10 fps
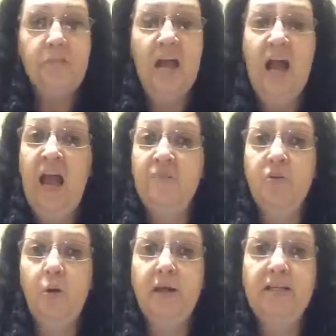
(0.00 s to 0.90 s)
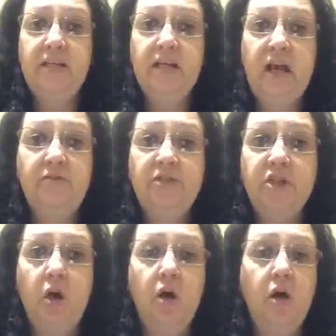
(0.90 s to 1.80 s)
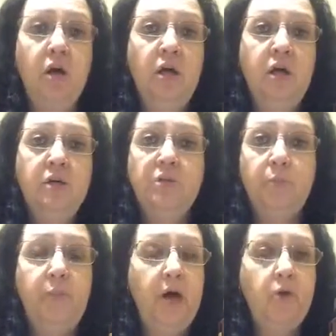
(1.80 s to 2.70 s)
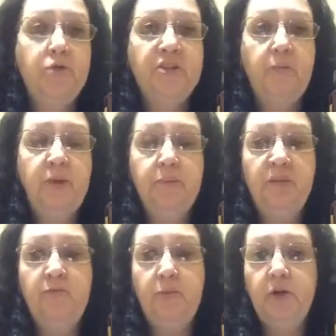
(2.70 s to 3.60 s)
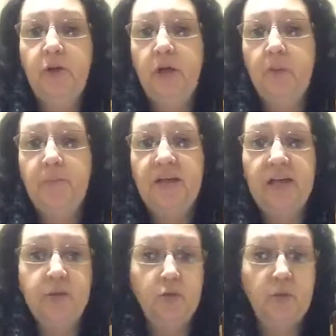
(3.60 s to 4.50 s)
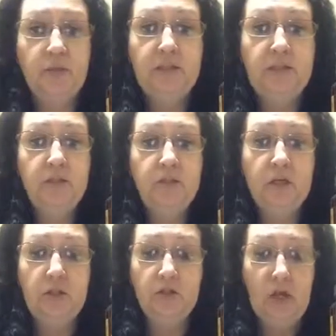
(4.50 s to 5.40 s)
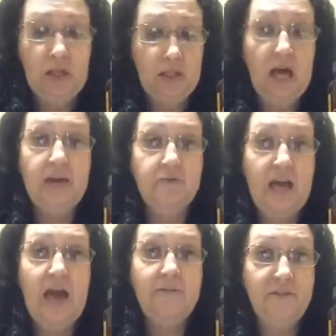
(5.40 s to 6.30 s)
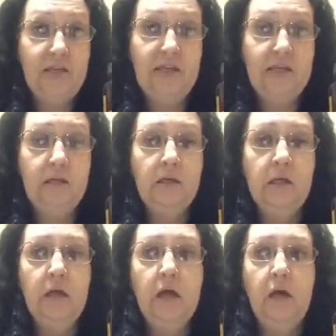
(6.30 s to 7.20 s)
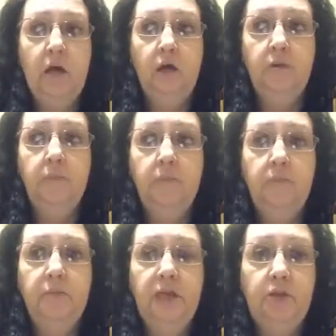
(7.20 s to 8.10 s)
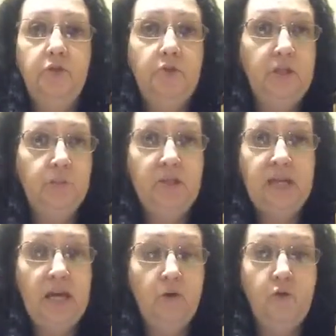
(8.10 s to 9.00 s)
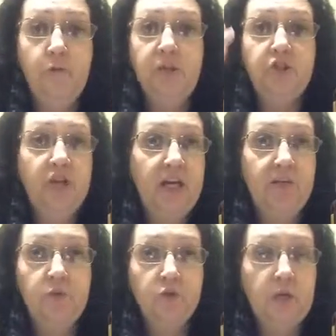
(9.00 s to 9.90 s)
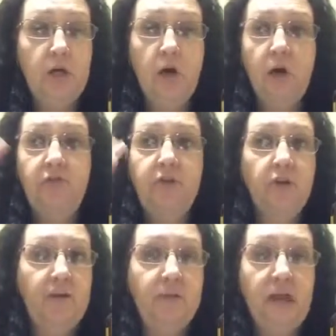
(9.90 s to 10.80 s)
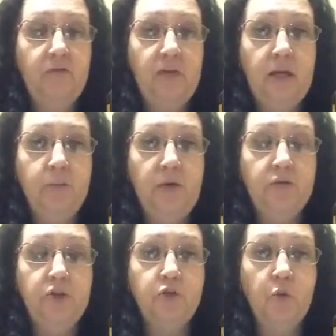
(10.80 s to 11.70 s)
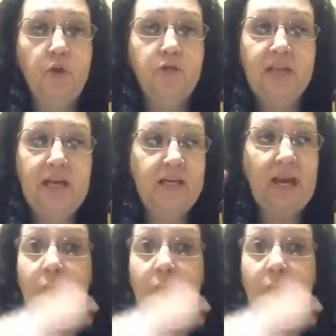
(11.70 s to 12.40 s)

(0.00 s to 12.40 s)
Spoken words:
I have no idea. I've saw some posts that people have put up that it's really a lot of caffeine, and you need to be careful because you can't even drink coffee or have caffeinated beverages while you take it.